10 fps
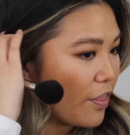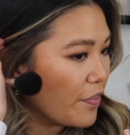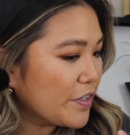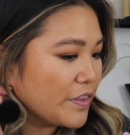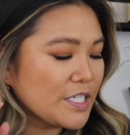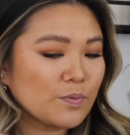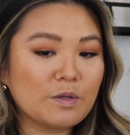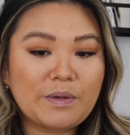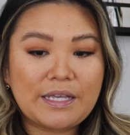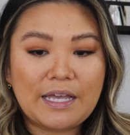I thought that this
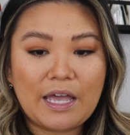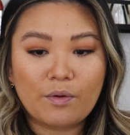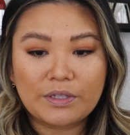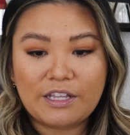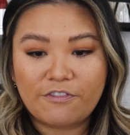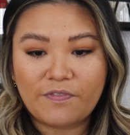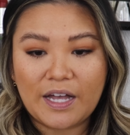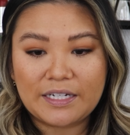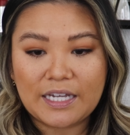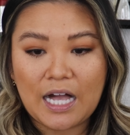would be a really
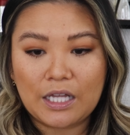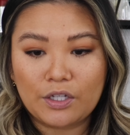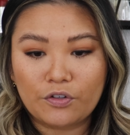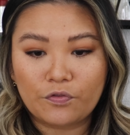fun color